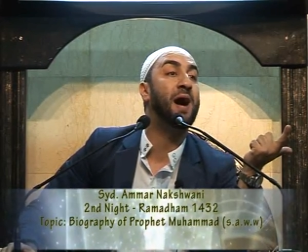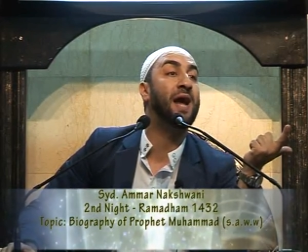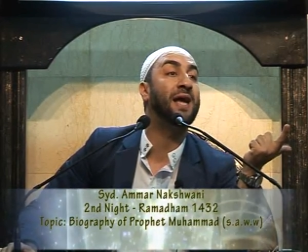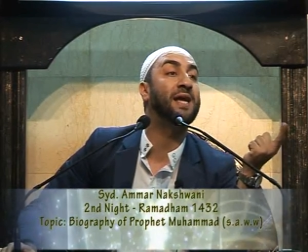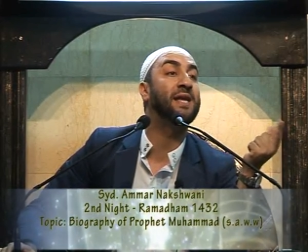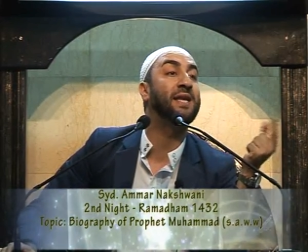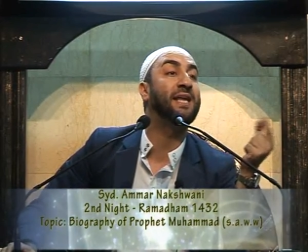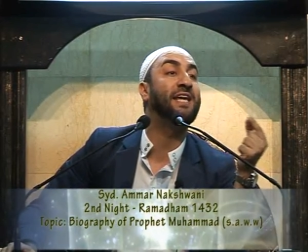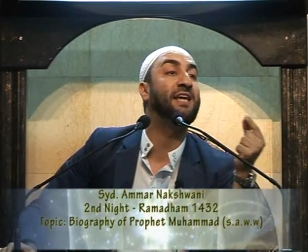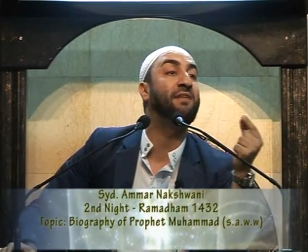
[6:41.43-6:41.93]
by
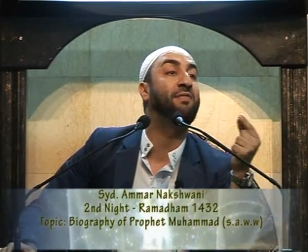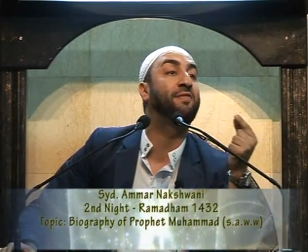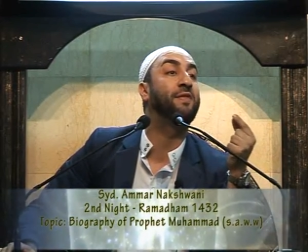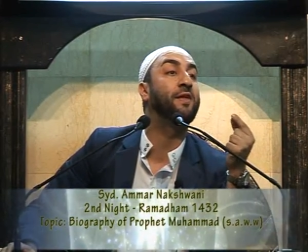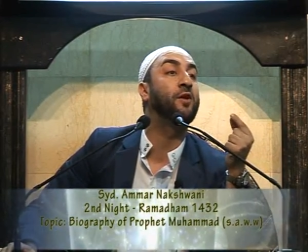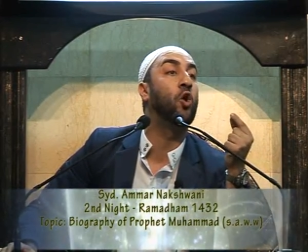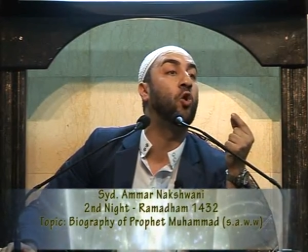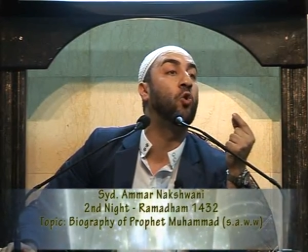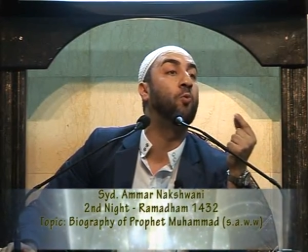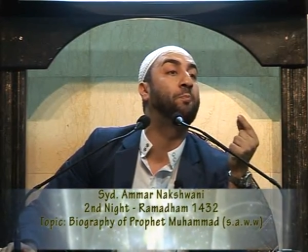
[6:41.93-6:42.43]
an
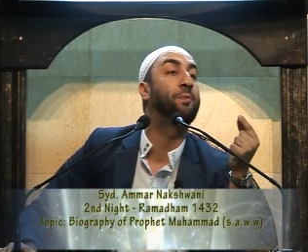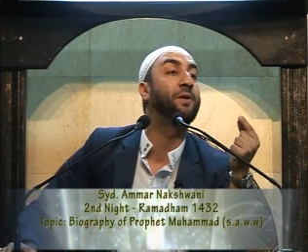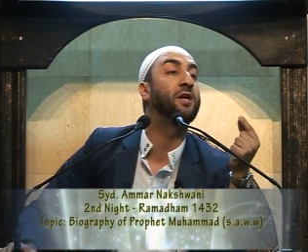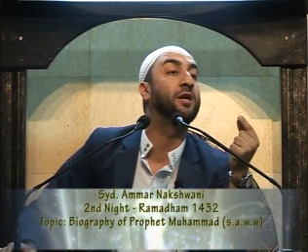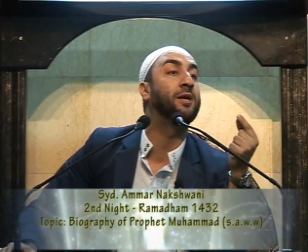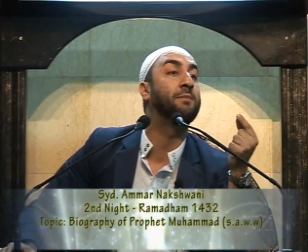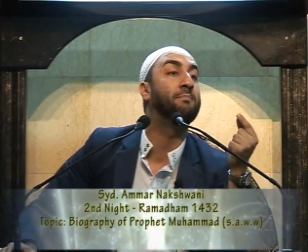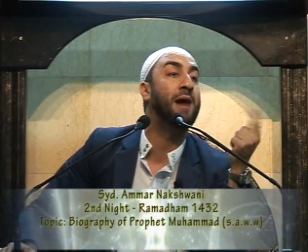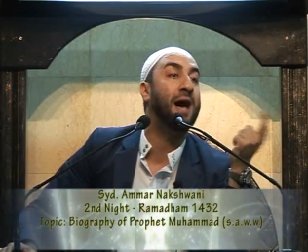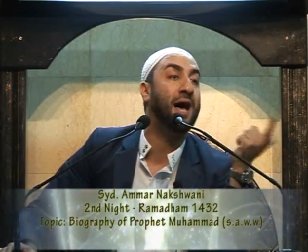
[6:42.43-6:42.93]

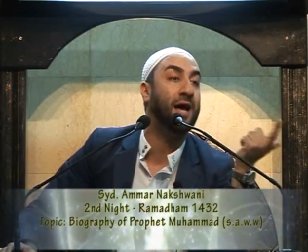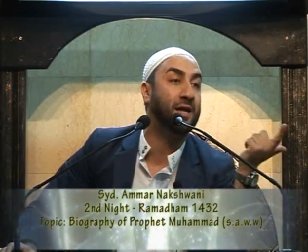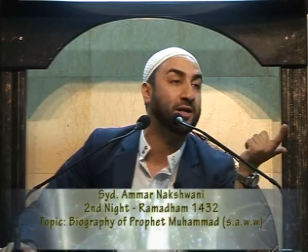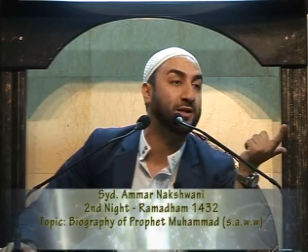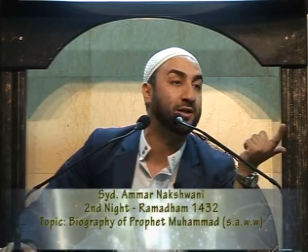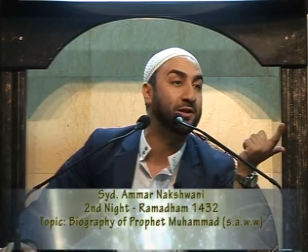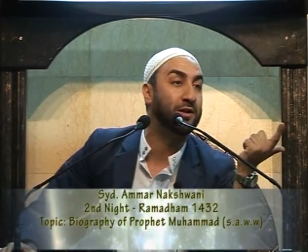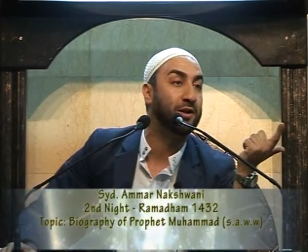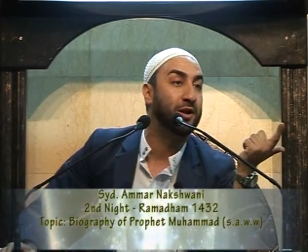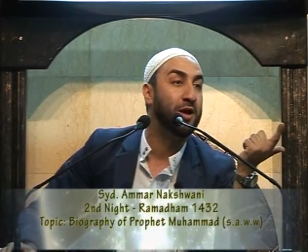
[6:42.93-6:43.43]
Ethiopian
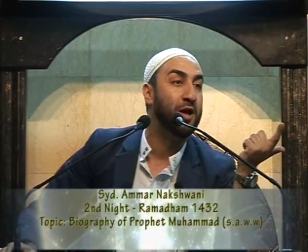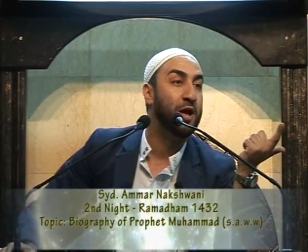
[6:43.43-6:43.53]
man